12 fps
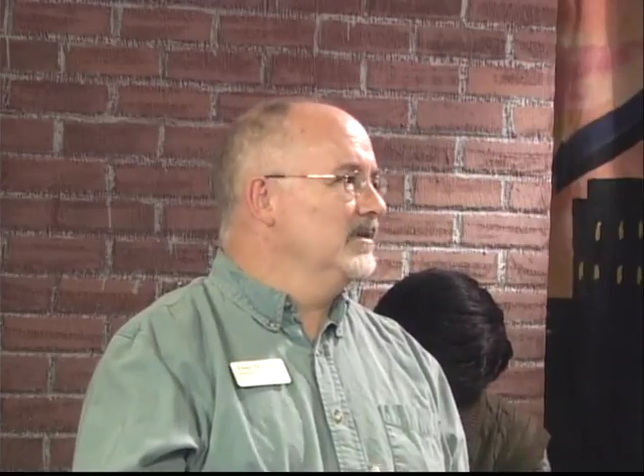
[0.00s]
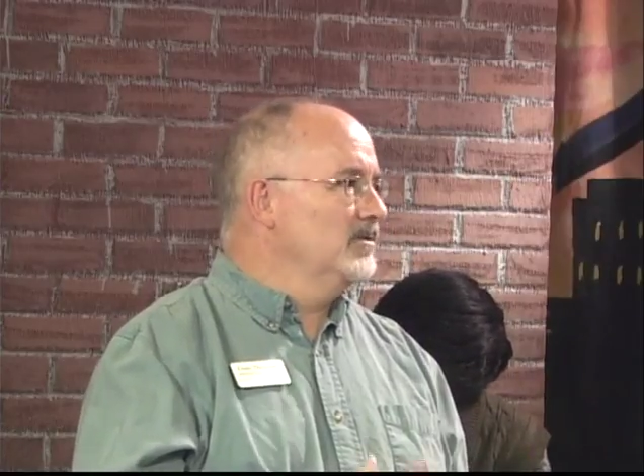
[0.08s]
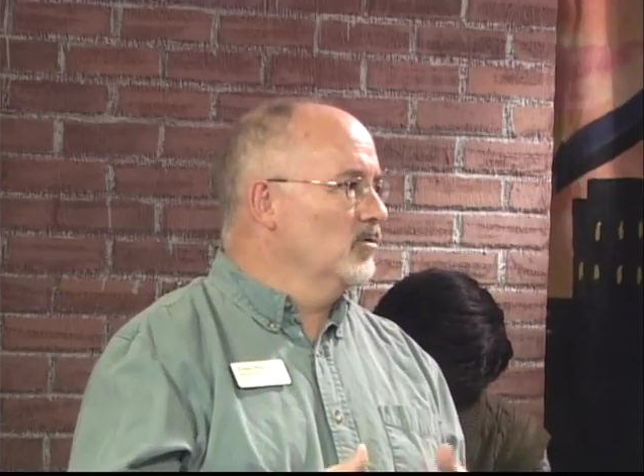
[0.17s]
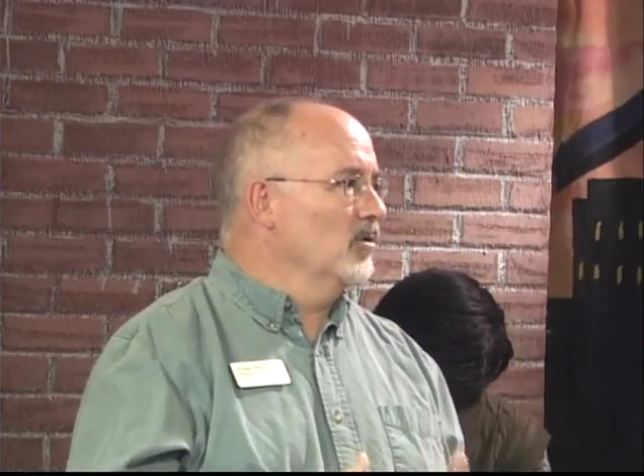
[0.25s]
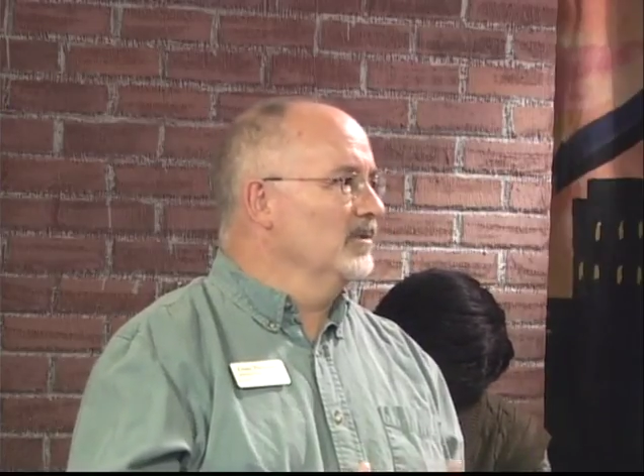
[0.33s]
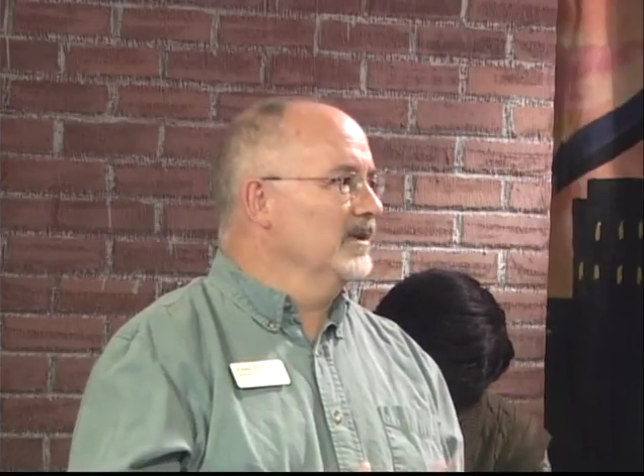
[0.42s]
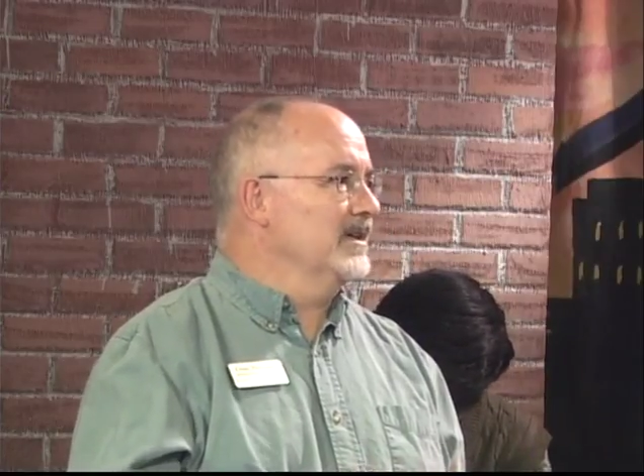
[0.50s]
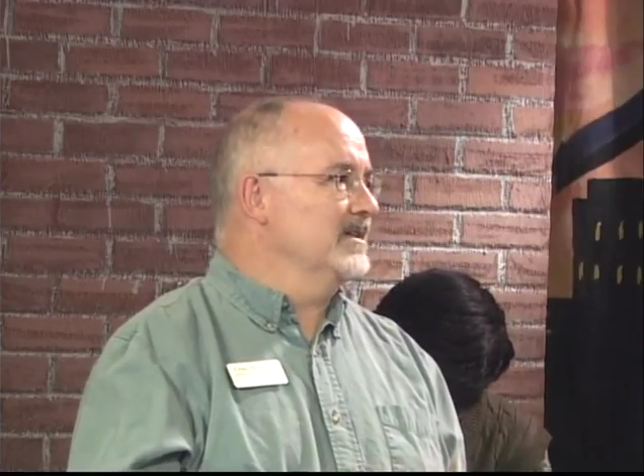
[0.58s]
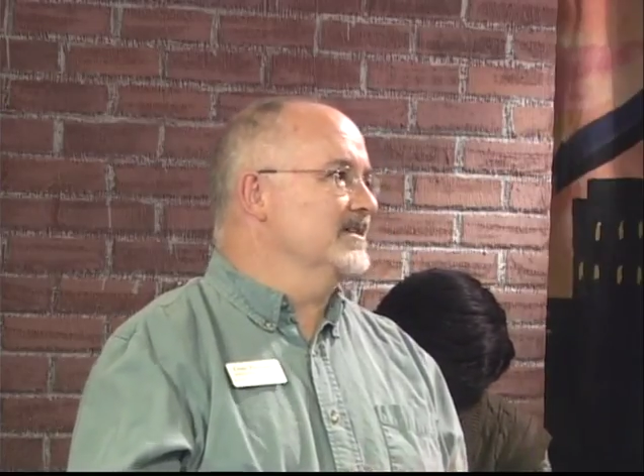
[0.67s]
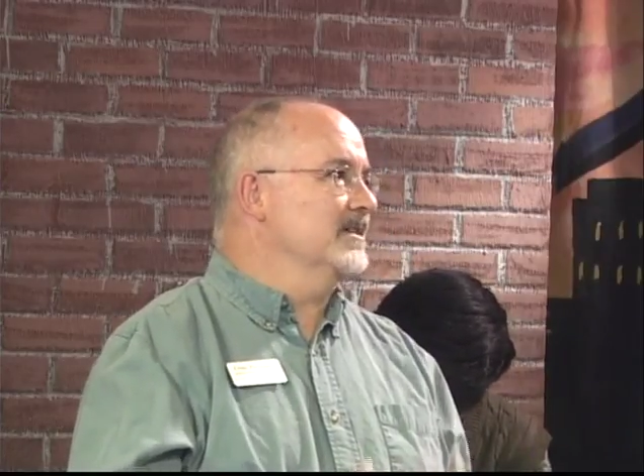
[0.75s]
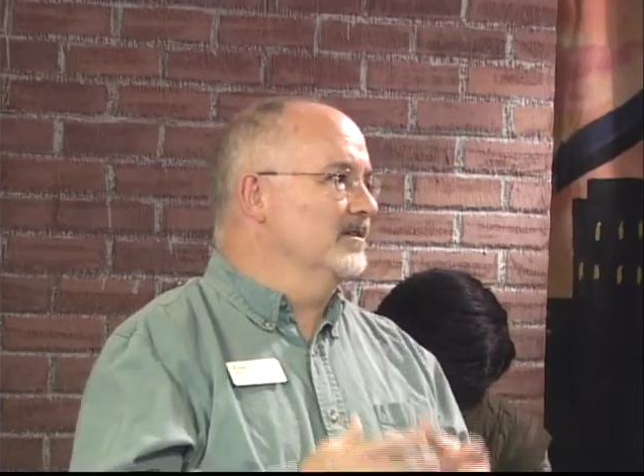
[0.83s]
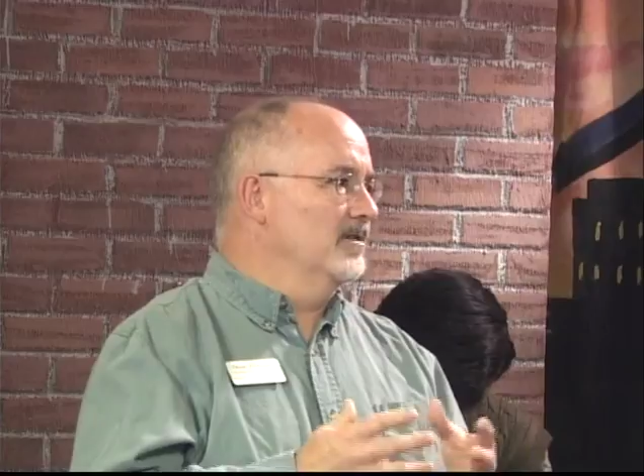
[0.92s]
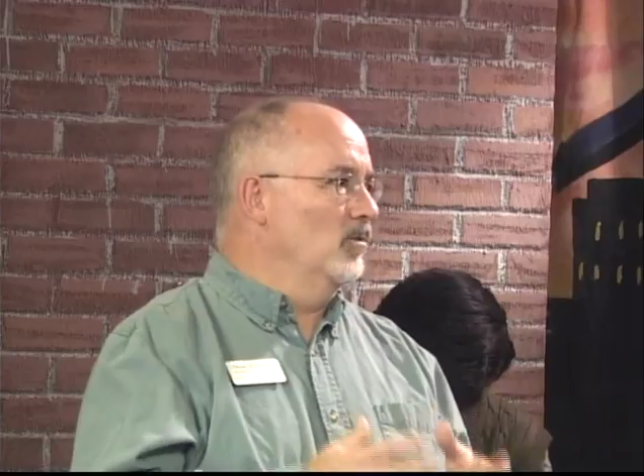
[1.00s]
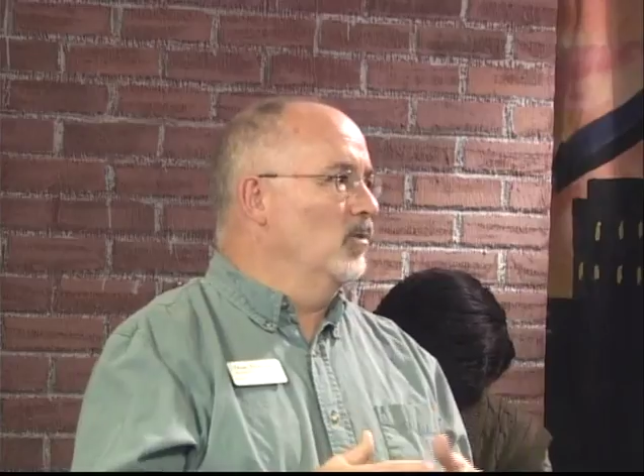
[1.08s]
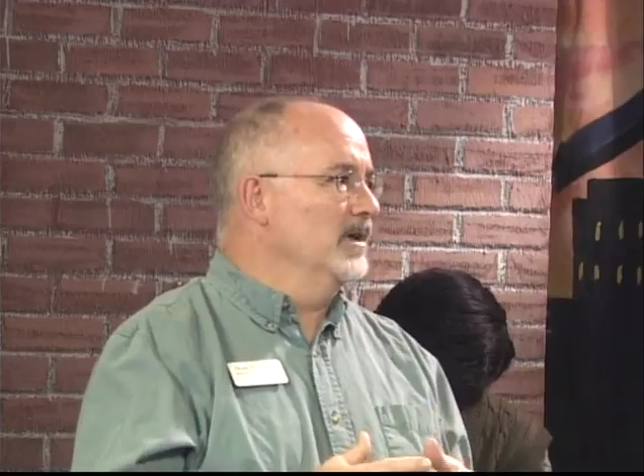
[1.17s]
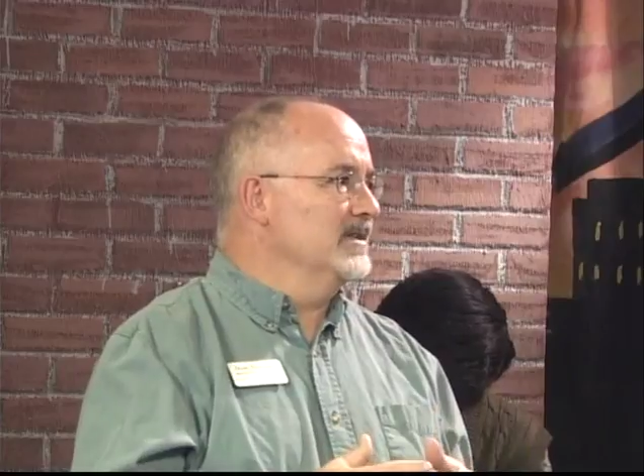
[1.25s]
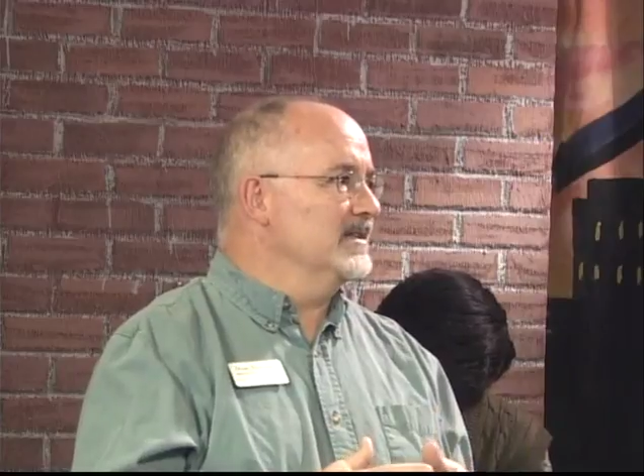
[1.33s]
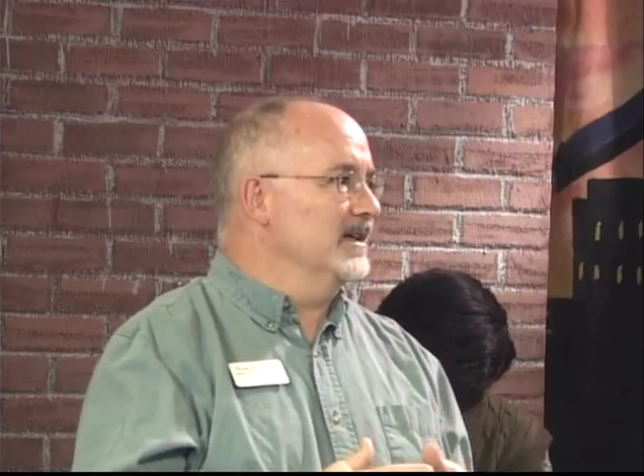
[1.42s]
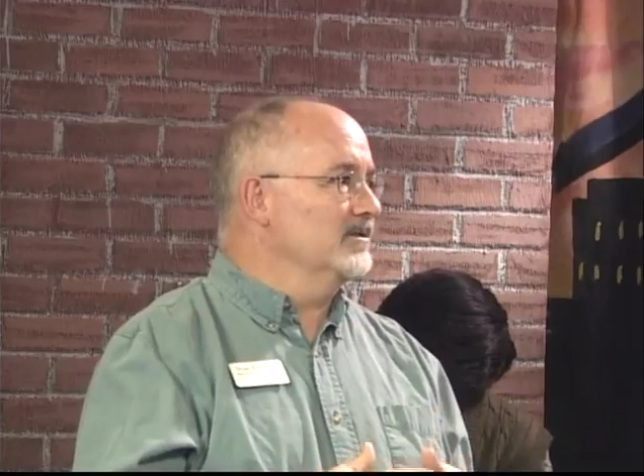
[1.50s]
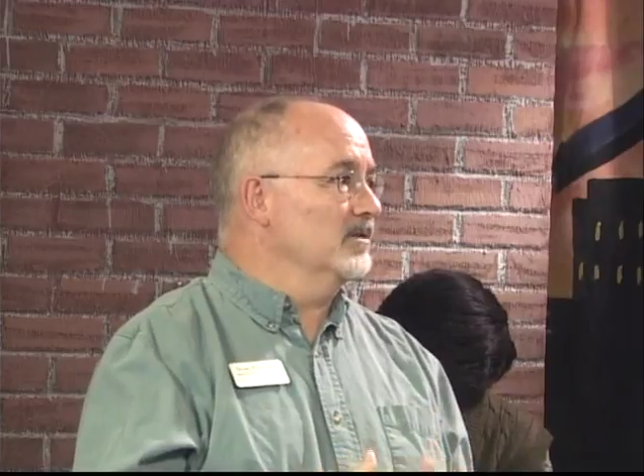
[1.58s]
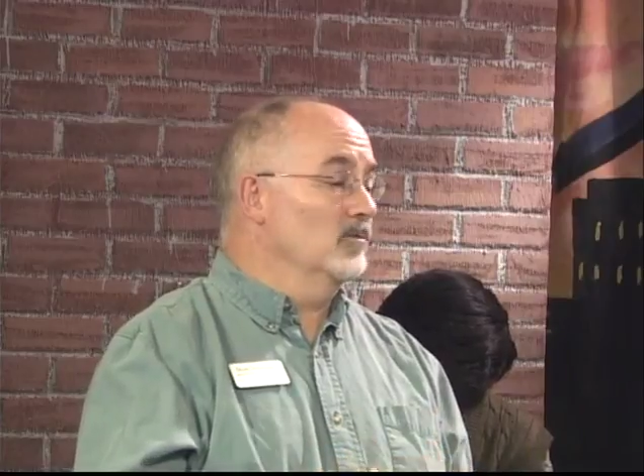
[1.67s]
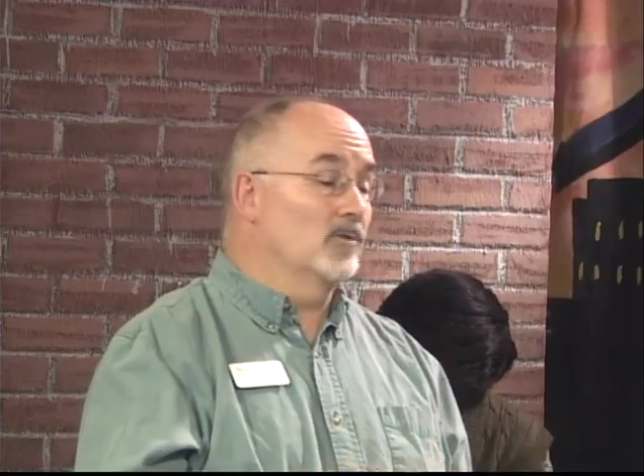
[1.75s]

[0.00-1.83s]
normally considered at one center,